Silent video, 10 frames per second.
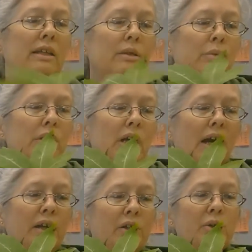this one's
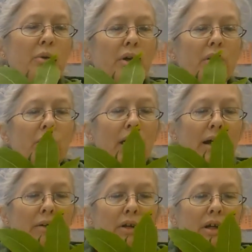kind of short and
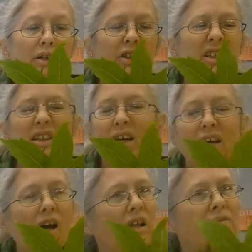round. Just
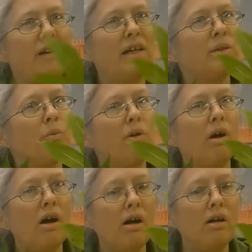like all of us, we're
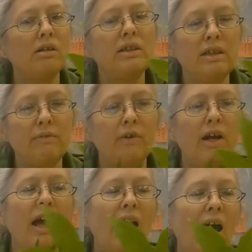all different.
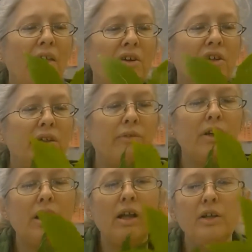And they're
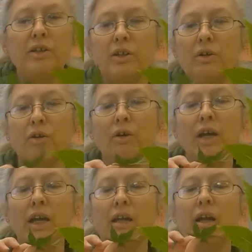different colors
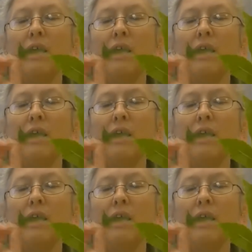green.